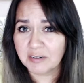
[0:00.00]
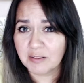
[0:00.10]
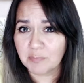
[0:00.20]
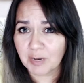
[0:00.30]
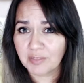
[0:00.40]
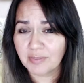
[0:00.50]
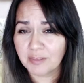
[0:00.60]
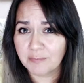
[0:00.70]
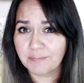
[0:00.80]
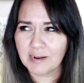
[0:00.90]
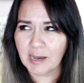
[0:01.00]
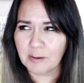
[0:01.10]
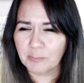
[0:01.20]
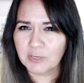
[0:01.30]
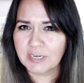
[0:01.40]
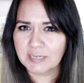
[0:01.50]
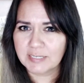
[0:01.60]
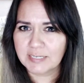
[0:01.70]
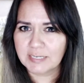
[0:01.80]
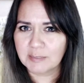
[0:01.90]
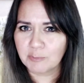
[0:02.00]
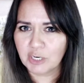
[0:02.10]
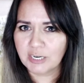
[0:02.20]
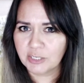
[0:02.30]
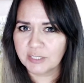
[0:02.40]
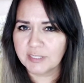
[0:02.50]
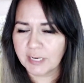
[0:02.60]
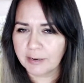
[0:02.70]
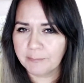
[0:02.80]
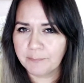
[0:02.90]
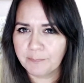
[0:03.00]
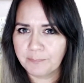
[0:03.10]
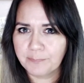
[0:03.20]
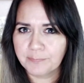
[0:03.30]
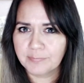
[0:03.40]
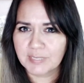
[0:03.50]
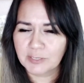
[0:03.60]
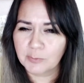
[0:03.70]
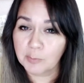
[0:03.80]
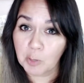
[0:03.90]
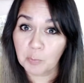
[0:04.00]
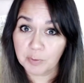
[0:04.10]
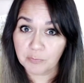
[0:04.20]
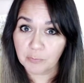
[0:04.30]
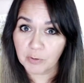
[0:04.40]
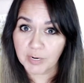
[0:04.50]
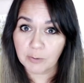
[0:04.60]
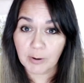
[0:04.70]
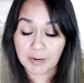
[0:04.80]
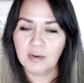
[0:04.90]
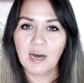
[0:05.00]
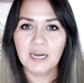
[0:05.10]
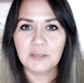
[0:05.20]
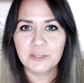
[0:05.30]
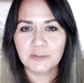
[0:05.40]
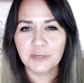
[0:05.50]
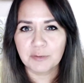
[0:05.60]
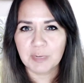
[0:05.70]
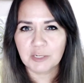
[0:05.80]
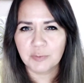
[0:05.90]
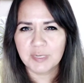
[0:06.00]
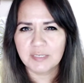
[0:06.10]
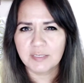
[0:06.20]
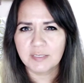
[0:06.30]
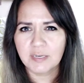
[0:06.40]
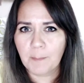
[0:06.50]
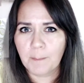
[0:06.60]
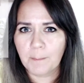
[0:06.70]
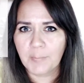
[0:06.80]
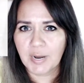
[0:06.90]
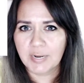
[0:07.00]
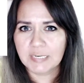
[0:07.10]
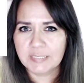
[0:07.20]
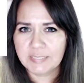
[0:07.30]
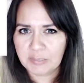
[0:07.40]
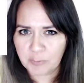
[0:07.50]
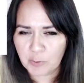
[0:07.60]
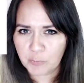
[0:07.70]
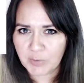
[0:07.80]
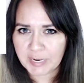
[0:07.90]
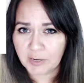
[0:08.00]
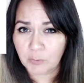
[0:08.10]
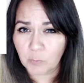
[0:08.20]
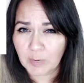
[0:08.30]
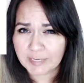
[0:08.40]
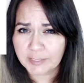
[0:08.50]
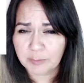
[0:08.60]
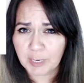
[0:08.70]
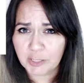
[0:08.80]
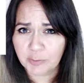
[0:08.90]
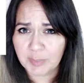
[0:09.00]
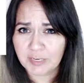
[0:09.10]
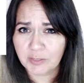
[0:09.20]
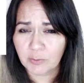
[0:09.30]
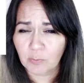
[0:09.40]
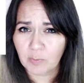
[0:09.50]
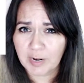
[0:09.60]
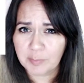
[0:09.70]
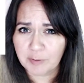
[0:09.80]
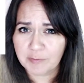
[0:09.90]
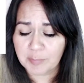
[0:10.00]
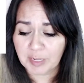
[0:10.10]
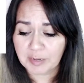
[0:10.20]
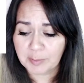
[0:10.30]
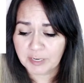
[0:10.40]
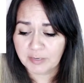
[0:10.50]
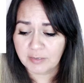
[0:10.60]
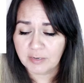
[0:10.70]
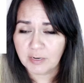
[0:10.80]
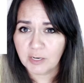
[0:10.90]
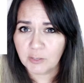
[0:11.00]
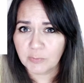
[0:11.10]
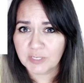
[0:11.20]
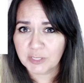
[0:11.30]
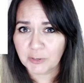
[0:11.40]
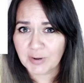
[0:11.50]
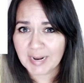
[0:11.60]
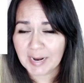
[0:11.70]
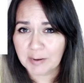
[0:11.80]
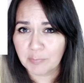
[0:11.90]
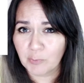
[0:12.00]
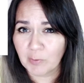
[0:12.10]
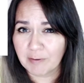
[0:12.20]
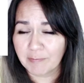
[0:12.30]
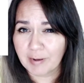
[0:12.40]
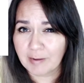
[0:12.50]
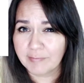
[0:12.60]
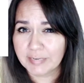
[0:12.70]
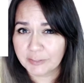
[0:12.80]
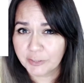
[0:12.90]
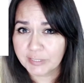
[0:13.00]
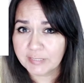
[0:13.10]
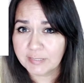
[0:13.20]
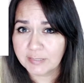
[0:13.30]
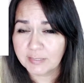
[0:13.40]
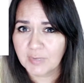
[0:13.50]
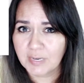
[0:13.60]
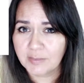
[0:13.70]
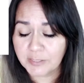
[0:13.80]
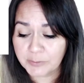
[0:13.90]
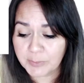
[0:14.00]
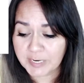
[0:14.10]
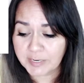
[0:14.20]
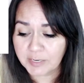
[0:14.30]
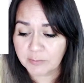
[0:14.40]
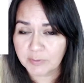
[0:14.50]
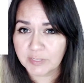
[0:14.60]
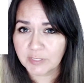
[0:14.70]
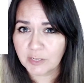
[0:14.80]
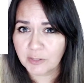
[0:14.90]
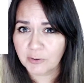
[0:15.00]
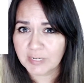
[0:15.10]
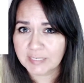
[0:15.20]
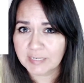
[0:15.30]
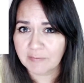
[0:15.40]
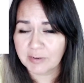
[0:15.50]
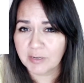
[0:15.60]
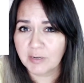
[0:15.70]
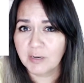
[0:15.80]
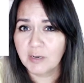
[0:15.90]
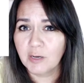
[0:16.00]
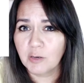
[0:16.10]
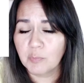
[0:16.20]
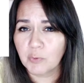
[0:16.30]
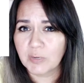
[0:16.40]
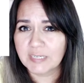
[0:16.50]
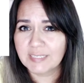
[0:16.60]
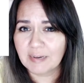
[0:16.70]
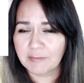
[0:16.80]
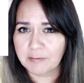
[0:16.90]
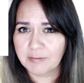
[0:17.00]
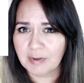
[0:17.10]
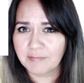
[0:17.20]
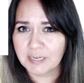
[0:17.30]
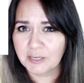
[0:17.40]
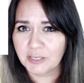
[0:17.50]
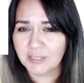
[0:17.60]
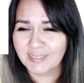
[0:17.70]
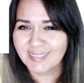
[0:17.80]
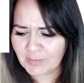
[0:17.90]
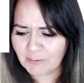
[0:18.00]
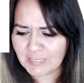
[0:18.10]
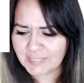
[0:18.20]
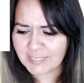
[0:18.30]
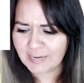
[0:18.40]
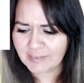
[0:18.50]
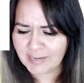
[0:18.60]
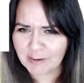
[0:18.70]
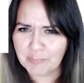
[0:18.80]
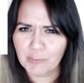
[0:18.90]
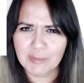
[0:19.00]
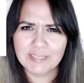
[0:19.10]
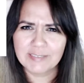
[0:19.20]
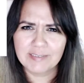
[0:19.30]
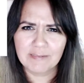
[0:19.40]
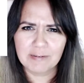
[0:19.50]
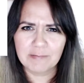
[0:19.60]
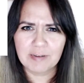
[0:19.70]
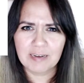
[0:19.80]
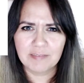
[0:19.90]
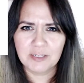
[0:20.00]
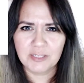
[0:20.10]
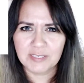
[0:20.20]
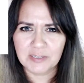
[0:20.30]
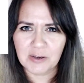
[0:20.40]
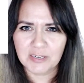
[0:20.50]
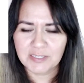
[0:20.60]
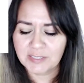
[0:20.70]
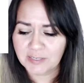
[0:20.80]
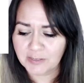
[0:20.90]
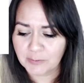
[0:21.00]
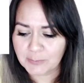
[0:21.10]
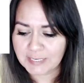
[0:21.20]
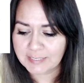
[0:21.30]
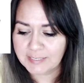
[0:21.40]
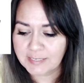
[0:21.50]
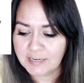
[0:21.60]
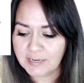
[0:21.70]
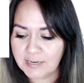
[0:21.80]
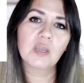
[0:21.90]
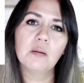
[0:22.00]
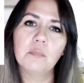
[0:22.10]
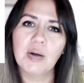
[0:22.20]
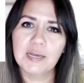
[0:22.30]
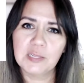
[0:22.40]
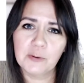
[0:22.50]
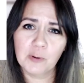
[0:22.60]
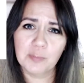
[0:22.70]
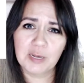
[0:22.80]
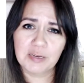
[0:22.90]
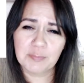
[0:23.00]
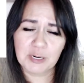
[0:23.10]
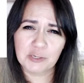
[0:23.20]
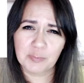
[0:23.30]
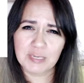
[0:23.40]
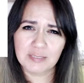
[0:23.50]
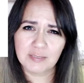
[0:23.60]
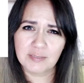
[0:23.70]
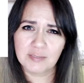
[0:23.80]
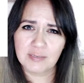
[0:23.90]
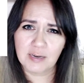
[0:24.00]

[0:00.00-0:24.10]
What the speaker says: of the month, I'm really going to see some changes then. That's what I'm hoping for anyway. I also took measurements. My 0 week waist measurement right above the belly button was 38.5 inches. And this week it was 37.75 inches. What is that, like 0.75 inches lost on the waist? My lower belly measurements,